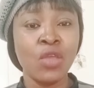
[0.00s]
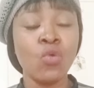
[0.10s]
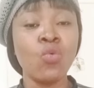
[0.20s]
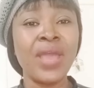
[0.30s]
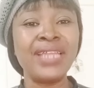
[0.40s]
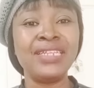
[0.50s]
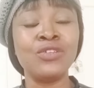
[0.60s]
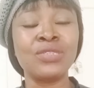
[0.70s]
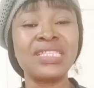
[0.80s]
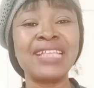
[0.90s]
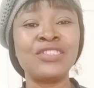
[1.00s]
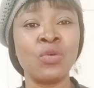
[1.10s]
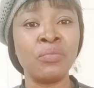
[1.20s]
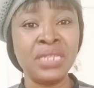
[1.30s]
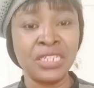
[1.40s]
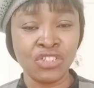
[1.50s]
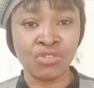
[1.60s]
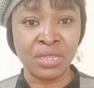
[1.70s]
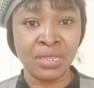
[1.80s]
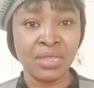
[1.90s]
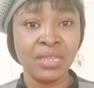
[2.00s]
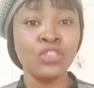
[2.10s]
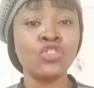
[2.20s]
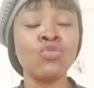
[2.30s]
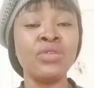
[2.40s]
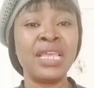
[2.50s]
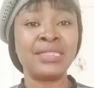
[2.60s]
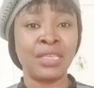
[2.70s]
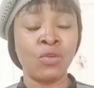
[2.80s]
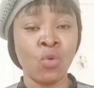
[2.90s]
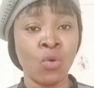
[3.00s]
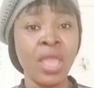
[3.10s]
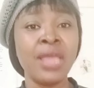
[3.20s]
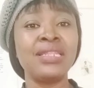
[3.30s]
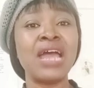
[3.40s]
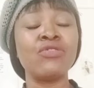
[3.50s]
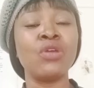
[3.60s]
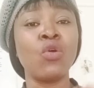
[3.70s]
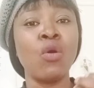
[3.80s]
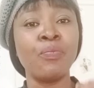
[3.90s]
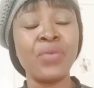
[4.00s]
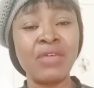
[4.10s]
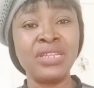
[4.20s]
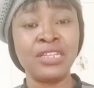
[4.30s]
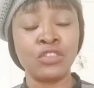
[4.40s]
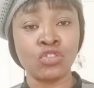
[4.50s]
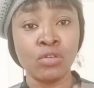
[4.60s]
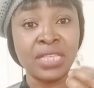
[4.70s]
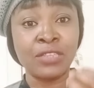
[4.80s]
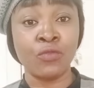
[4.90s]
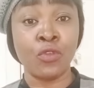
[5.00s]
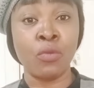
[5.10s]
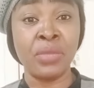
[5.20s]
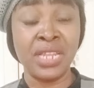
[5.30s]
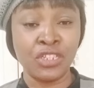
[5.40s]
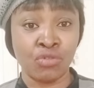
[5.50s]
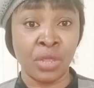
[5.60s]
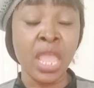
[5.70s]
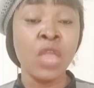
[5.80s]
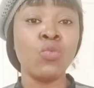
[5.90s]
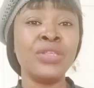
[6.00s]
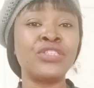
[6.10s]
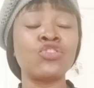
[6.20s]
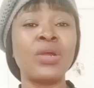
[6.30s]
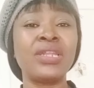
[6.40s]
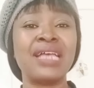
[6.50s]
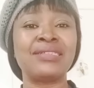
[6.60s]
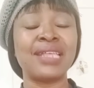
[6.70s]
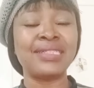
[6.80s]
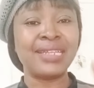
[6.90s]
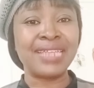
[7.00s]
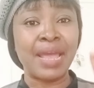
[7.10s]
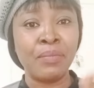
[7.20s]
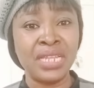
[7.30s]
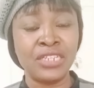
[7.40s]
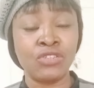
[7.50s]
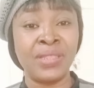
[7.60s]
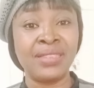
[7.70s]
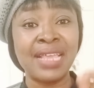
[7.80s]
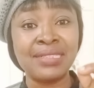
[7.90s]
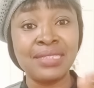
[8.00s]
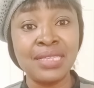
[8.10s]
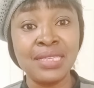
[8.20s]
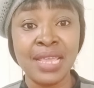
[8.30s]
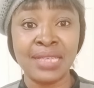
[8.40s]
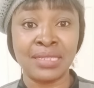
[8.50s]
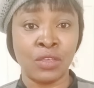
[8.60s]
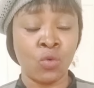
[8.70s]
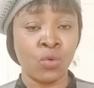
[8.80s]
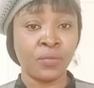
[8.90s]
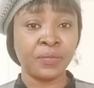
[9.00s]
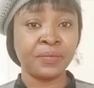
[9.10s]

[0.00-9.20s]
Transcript: When did you start your ministry? two years ago. Now you're comparing the success of your ministry with someone that started their ministry 30 years ago.